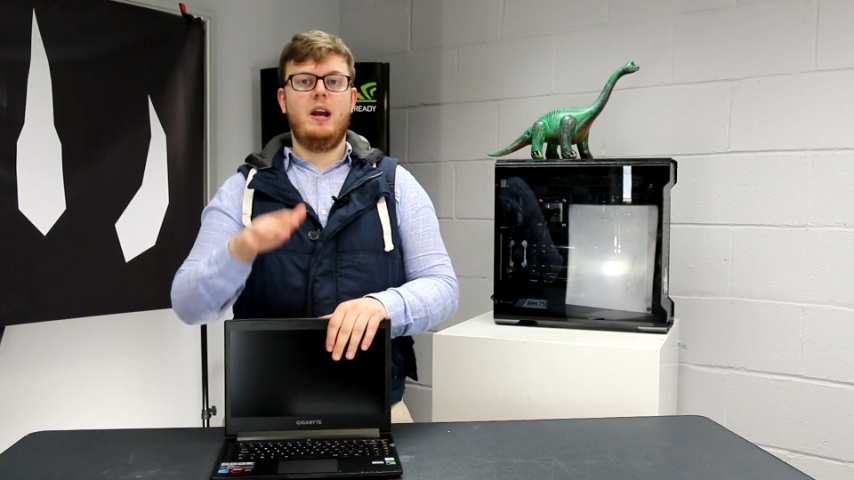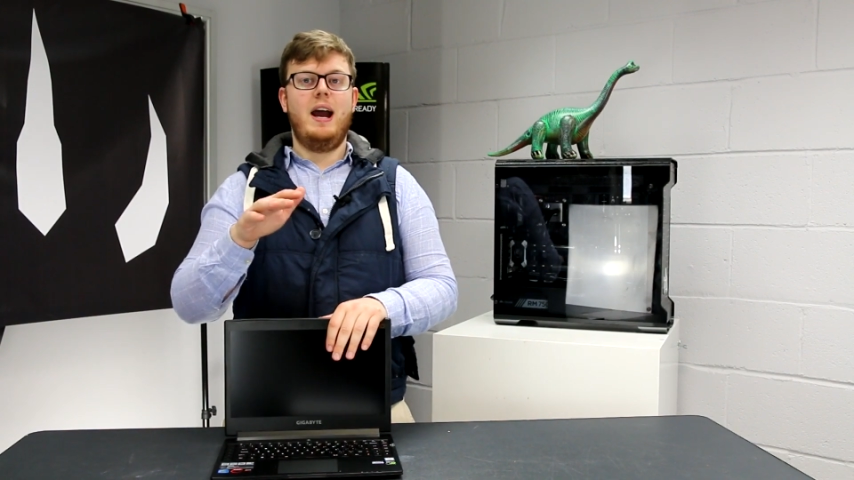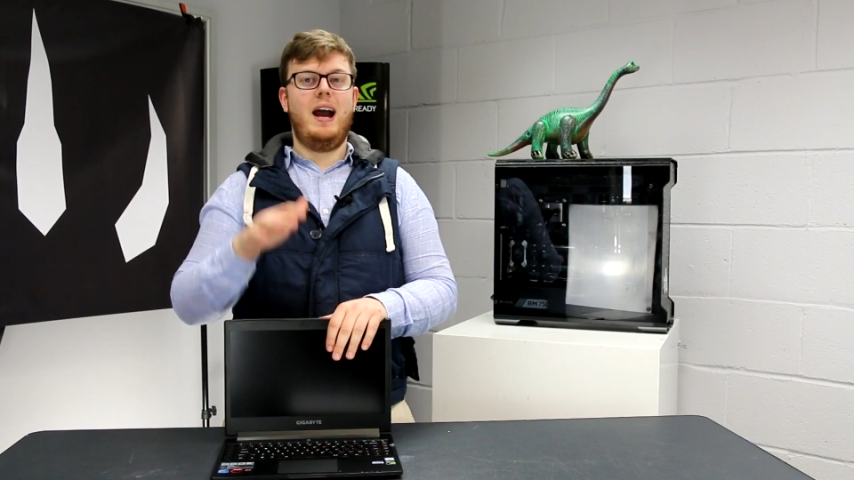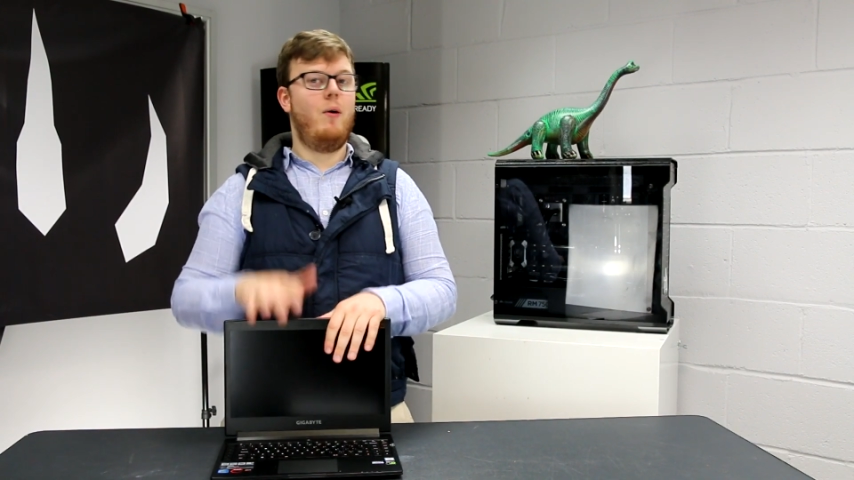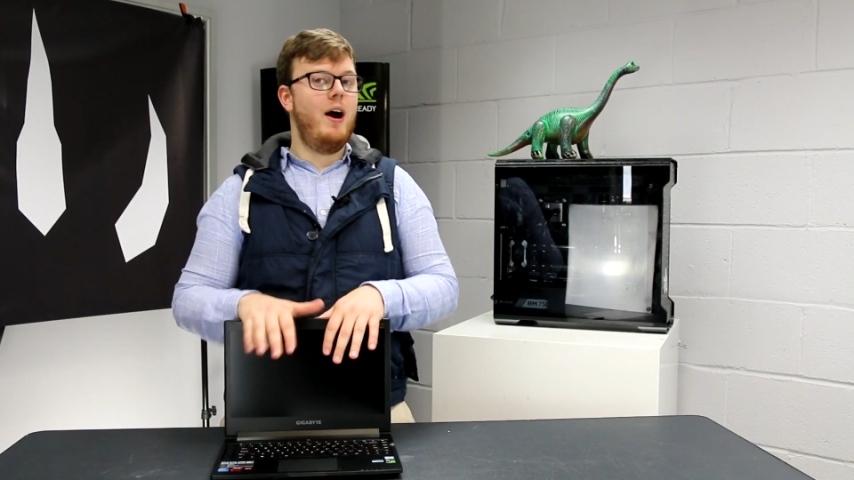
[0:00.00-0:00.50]

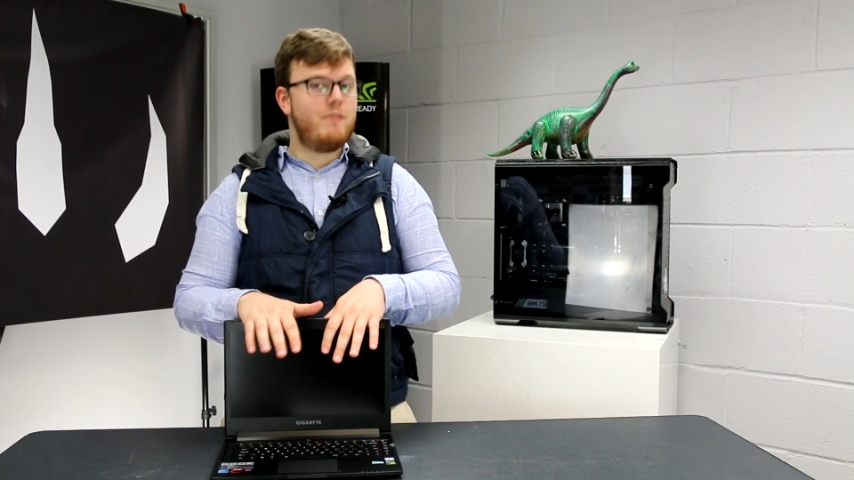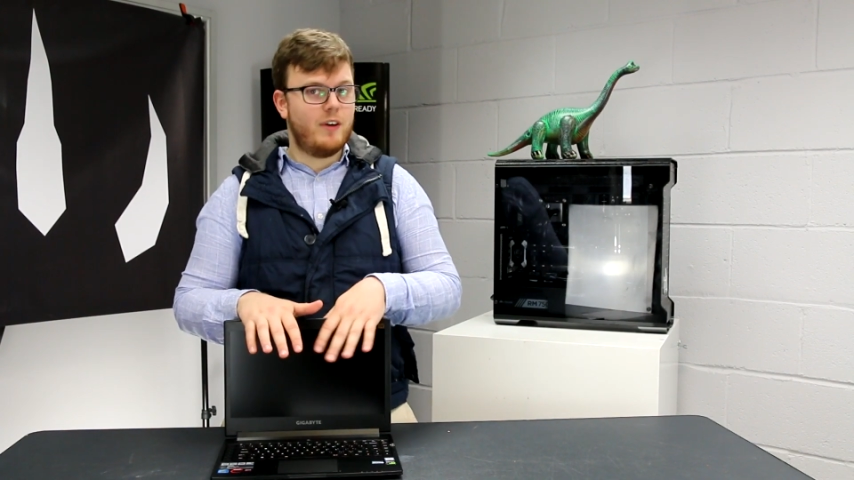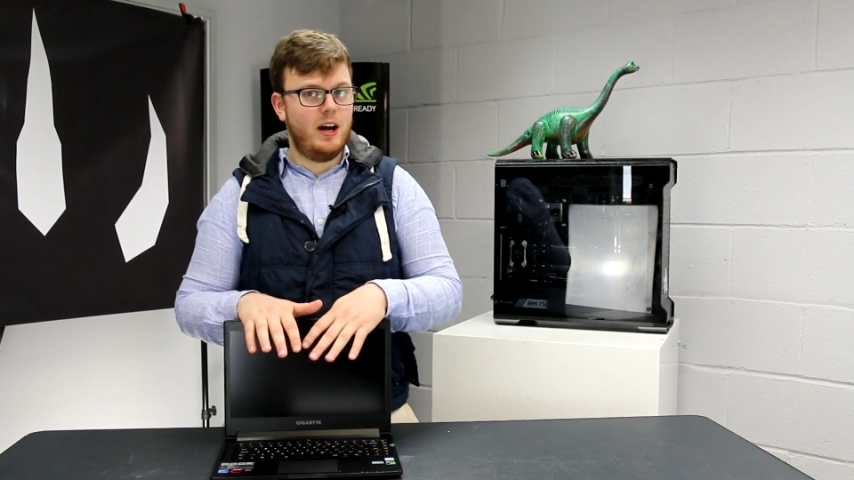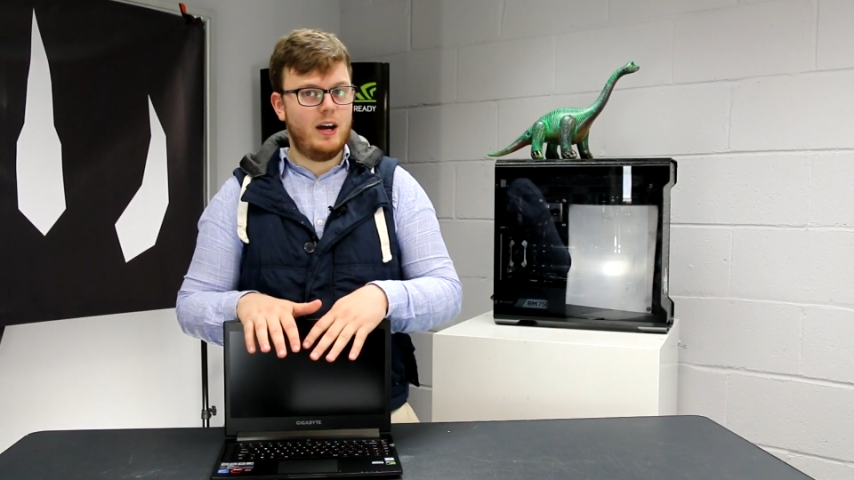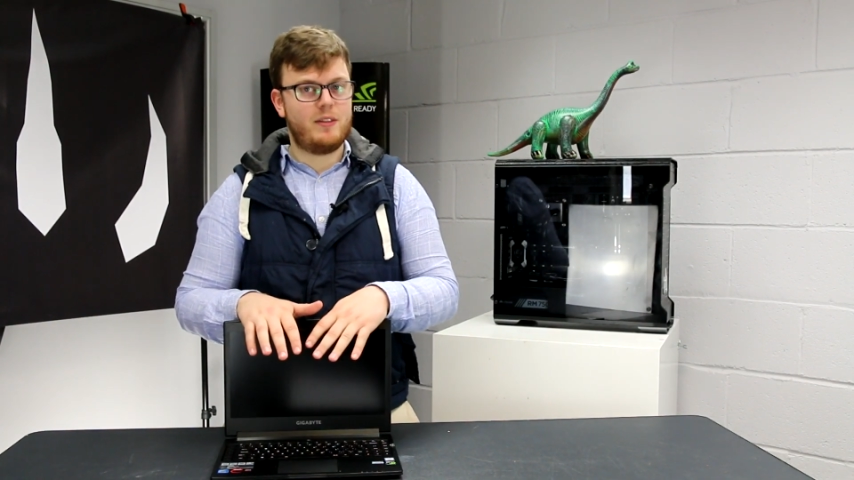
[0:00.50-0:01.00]

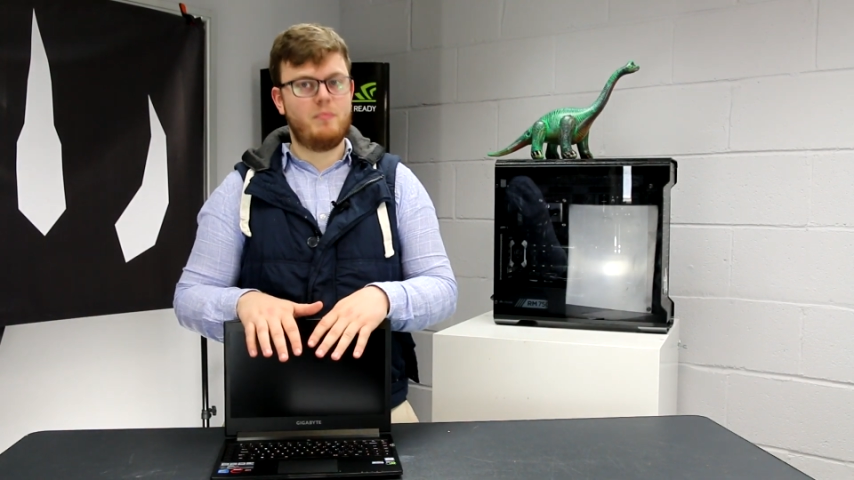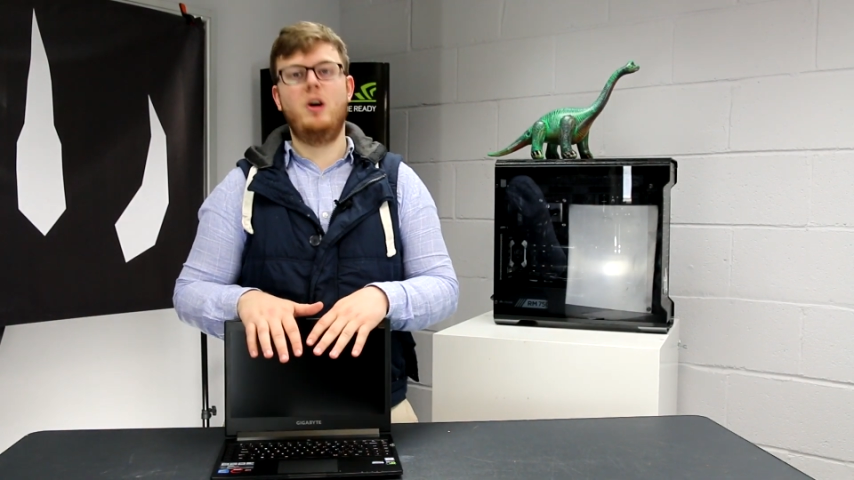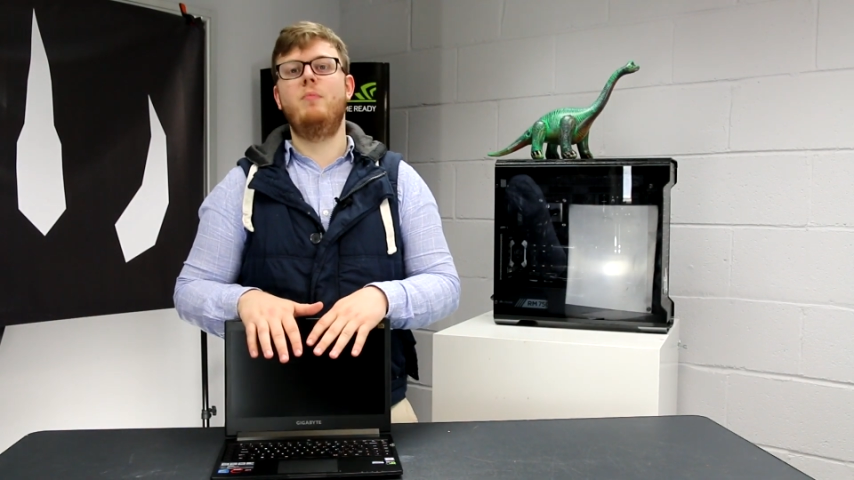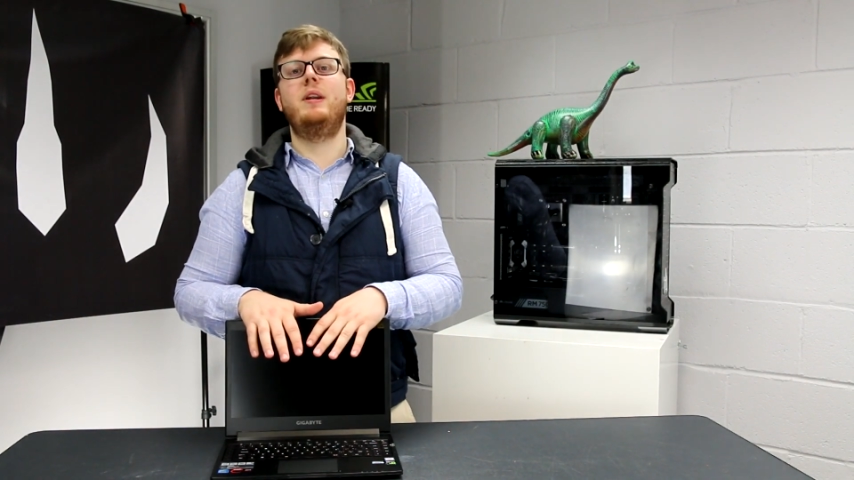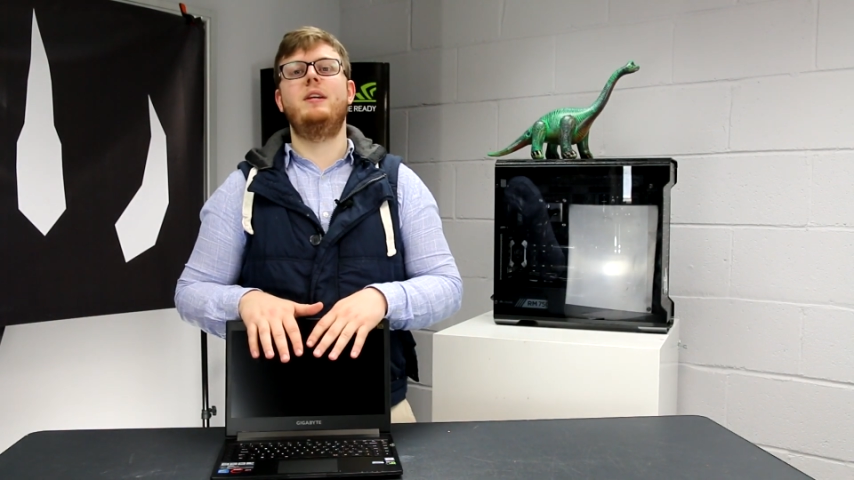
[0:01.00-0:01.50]
However, at the moment,